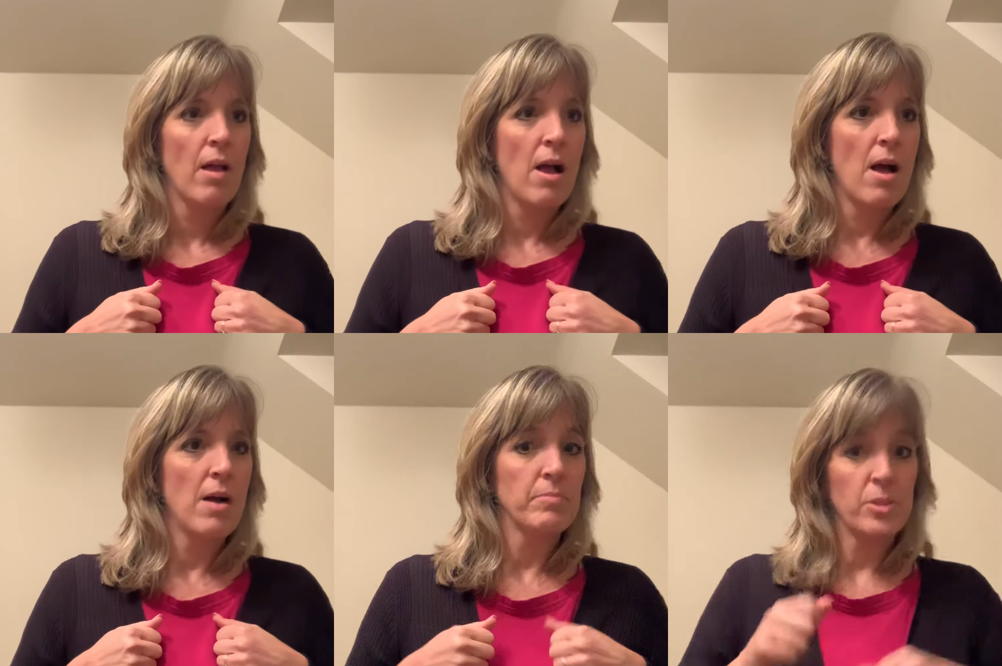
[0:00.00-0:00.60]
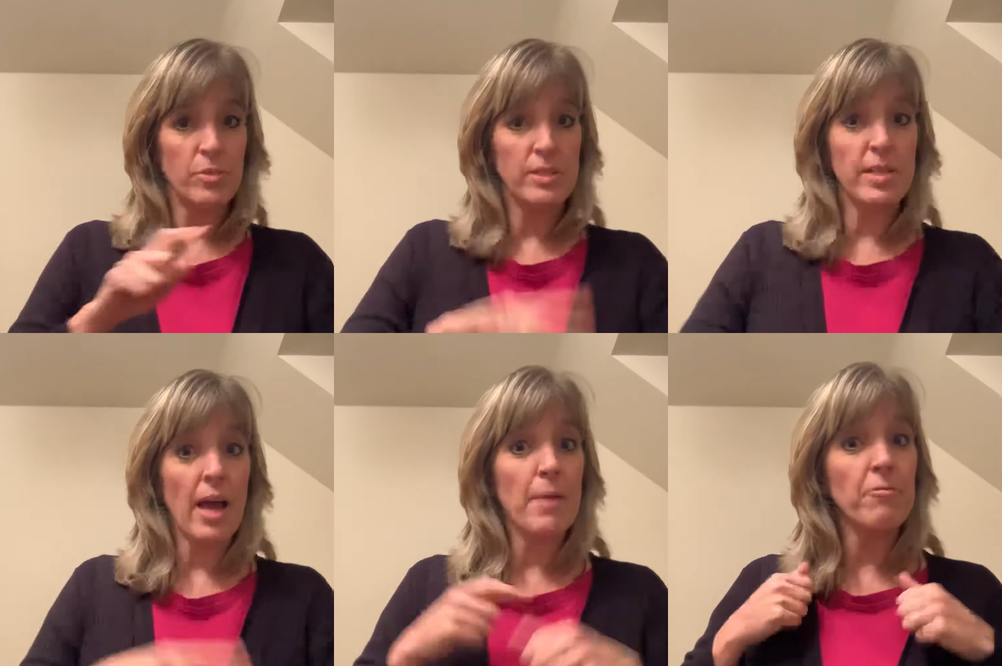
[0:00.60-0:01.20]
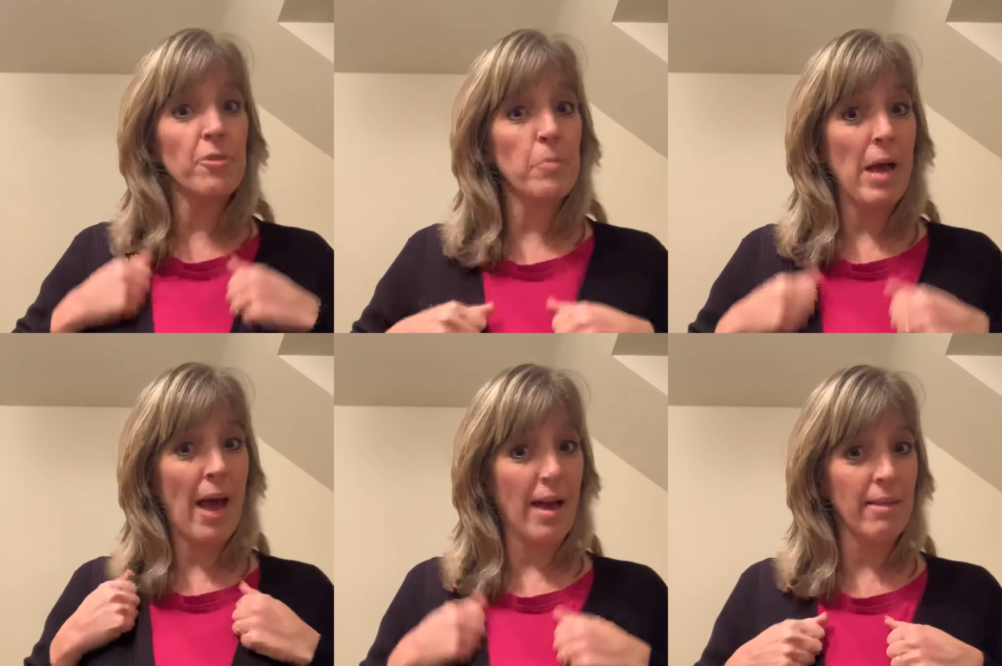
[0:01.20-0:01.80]
So it's time for
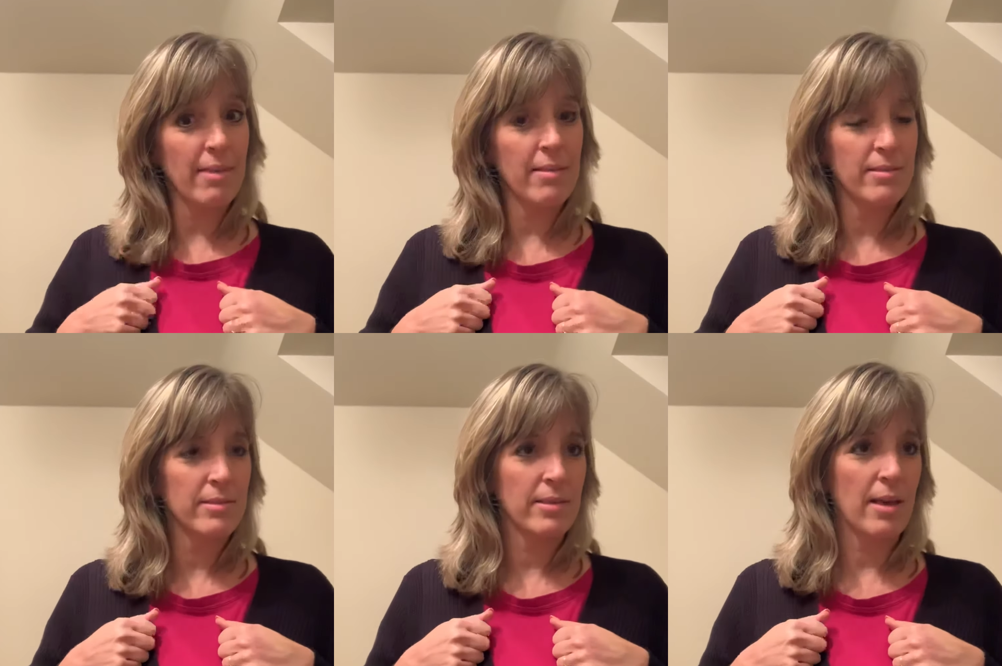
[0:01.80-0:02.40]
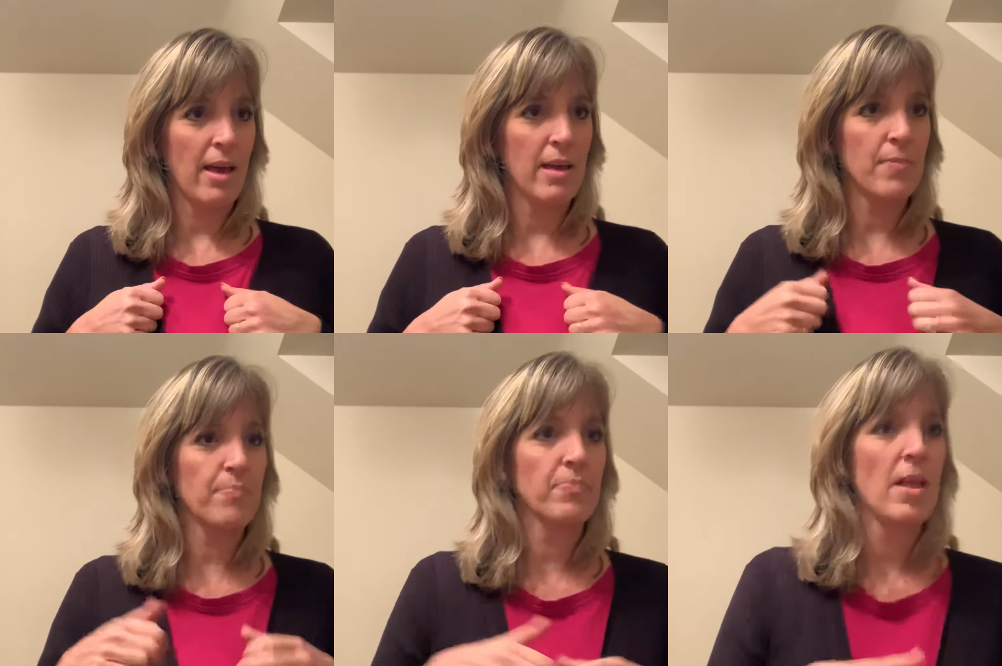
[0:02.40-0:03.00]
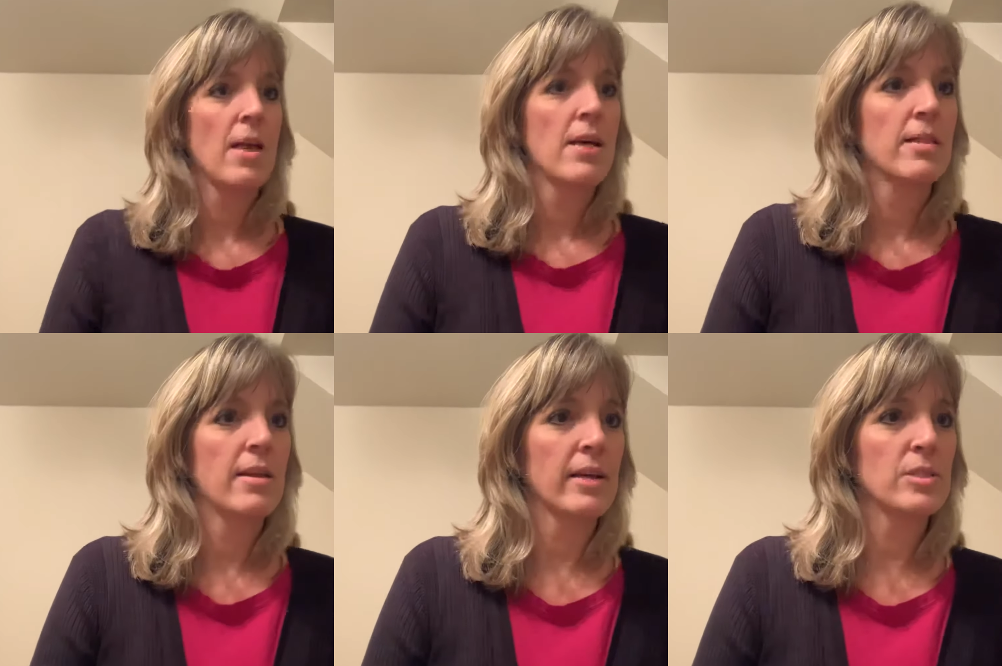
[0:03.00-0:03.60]
bath, okay? The
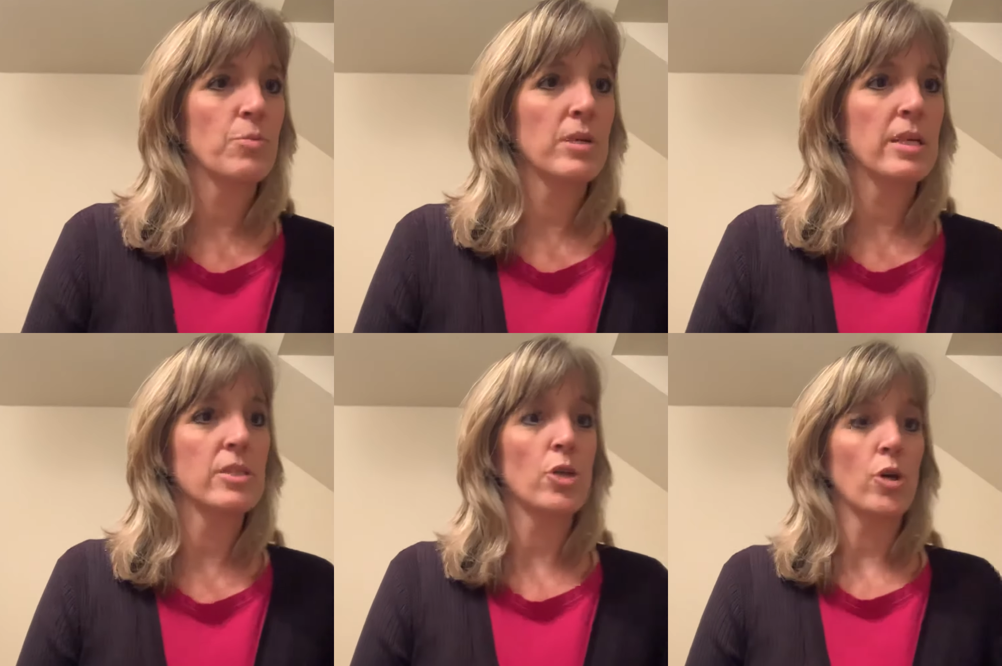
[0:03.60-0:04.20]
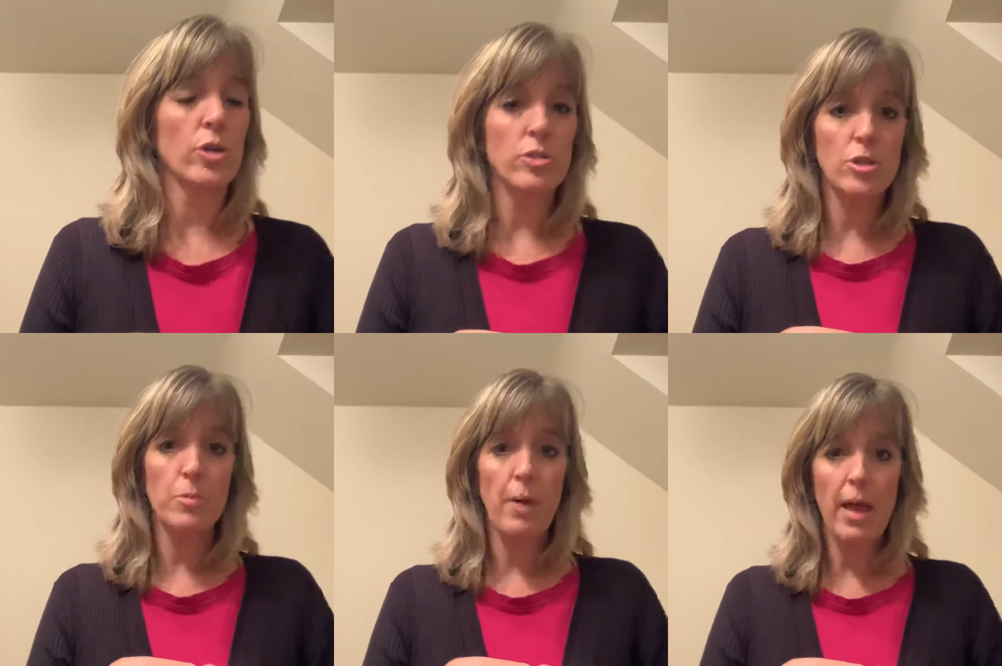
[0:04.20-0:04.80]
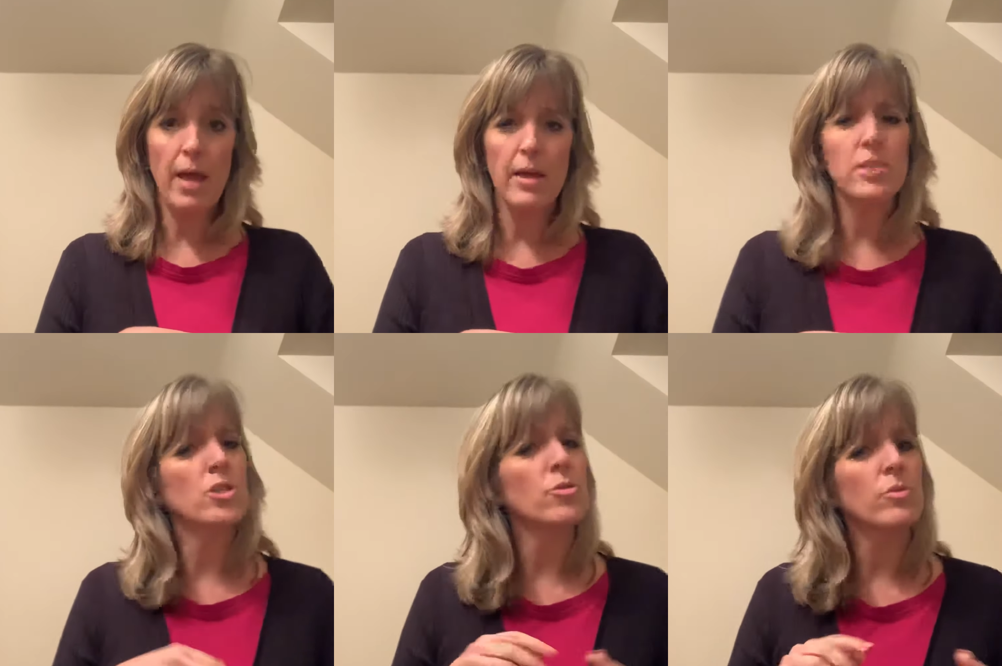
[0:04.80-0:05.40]
next one is hurt or pain. Do